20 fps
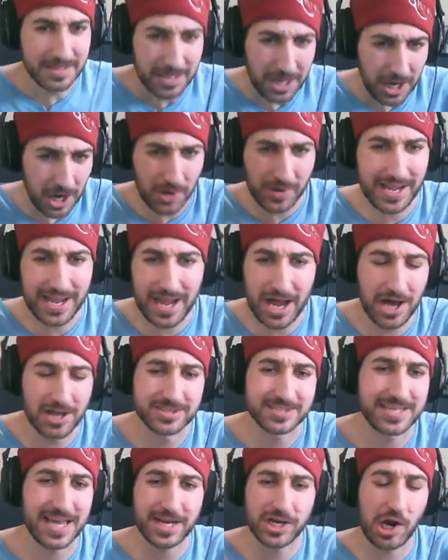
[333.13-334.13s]
Okay, I'll
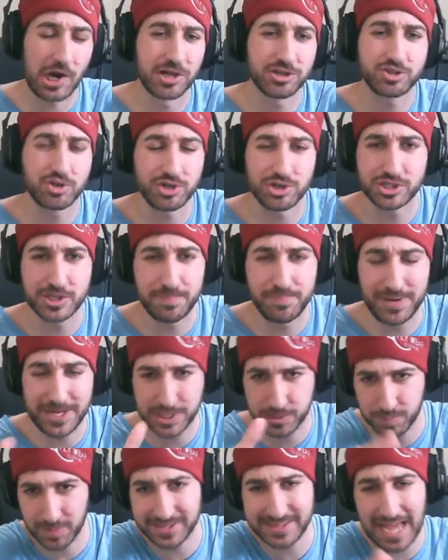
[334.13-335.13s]
say Garlic Jr. is a
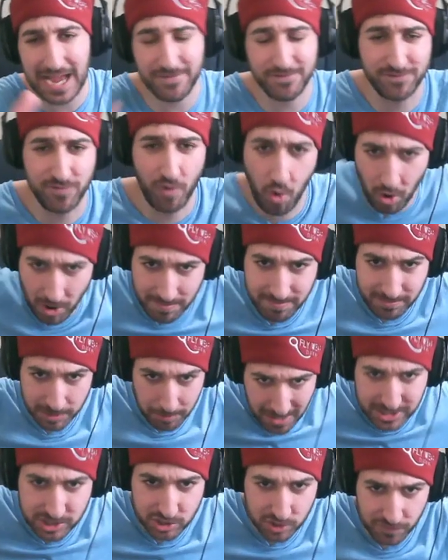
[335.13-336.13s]
bitch, but that form, the
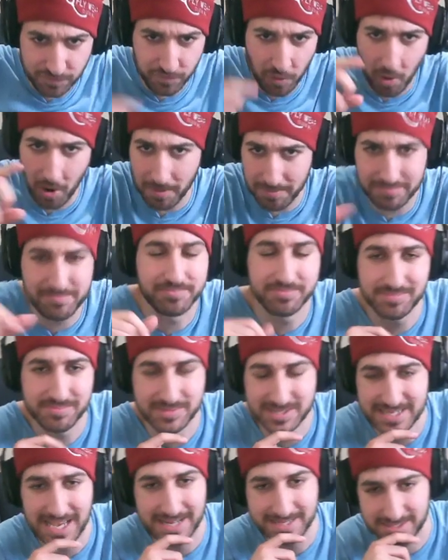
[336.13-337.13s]
muscle form,
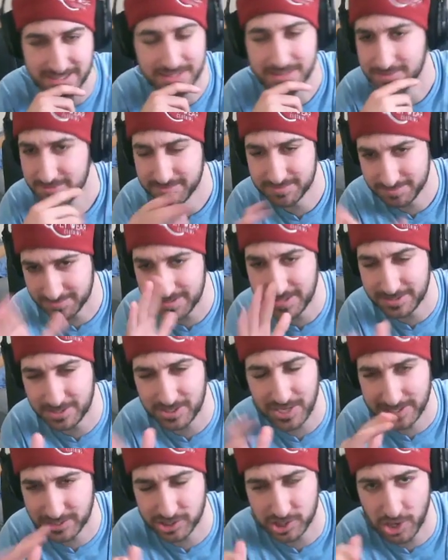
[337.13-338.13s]
sexy. It's,
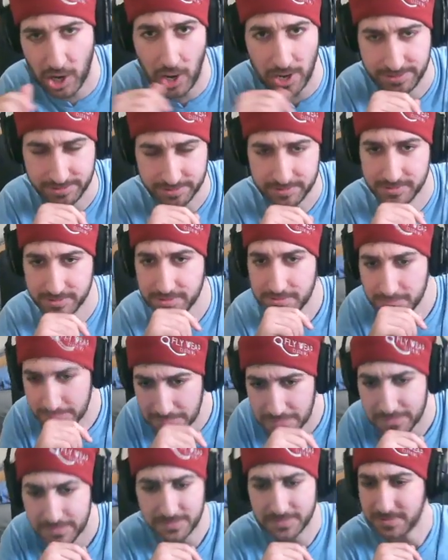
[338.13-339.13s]
it's good.
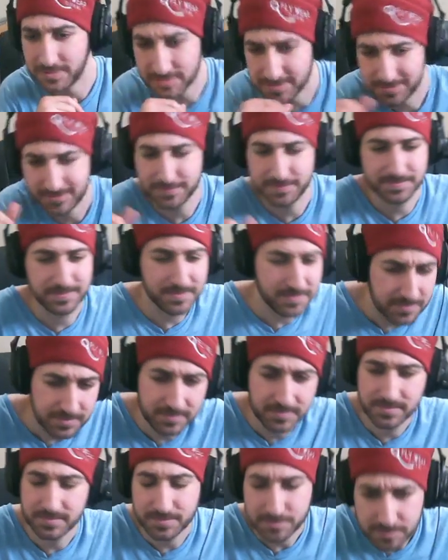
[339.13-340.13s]
Green outside and
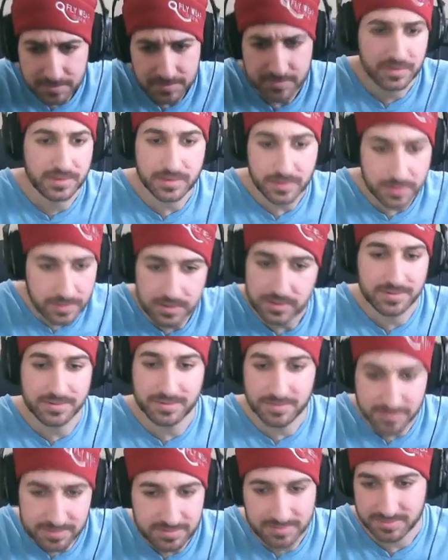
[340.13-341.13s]
green within. Stay fresh.
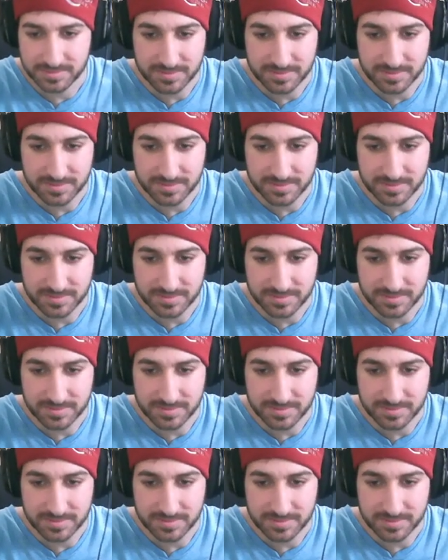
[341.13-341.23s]
It's Junior's